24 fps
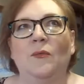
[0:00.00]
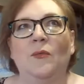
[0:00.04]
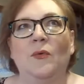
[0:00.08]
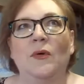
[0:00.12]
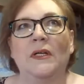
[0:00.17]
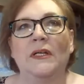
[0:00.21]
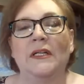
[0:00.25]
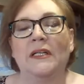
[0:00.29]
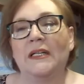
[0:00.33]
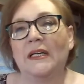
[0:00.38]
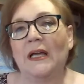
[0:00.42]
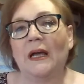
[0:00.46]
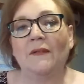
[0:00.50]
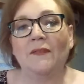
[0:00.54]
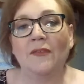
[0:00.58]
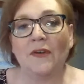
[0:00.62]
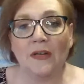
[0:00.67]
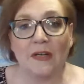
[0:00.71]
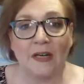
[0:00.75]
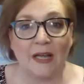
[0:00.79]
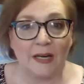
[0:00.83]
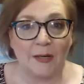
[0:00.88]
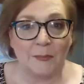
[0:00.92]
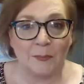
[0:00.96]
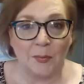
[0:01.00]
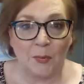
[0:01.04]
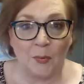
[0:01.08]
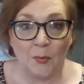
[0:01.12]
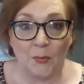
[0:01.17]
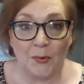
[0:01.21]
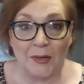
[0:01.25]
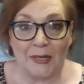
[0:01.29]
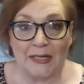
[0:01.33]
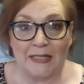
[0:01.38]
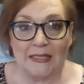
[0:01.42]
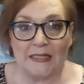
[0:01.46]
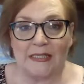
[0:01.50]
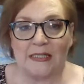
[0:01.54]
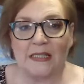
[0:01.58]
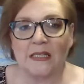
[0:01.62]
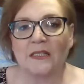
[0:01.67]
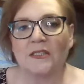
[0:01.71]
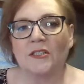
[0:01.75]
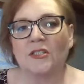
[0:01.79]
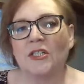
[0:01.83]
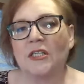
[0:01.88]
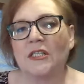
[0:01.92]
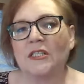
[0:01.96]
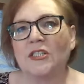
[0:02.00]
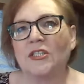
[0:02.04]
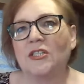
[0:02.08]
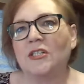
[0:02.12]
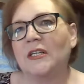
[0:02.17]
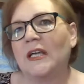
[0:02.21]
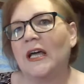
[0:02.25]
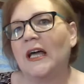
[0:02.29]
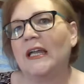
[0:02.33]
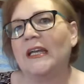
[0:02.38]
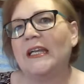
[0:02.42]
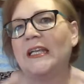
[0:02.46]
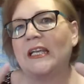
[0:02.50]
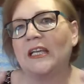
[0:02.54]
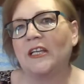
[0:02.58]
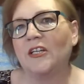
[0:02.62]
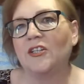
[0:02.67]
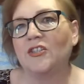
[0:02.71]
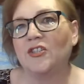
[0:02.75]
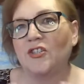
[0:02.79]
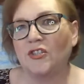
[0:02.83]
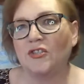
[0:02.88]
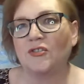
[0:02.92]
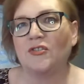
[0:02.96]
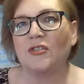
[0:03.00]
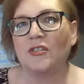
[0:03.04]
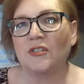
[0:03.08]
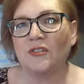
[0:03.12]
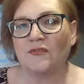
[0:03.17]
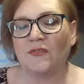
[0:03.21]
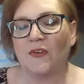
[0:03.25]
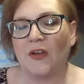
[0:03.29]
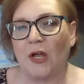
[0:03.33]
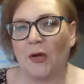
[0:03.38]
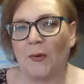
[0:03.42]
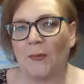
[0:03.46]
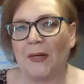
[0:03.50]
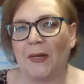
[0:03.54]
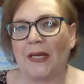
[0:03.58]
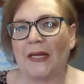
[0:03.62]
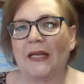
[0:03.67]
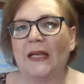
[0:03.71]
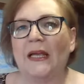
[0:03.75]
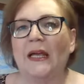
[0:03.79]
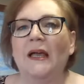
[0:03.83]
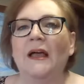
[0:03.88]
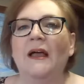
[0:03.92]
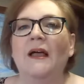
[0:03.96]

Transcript: We're going to cover a lot of points just to kind of get your juices flowing.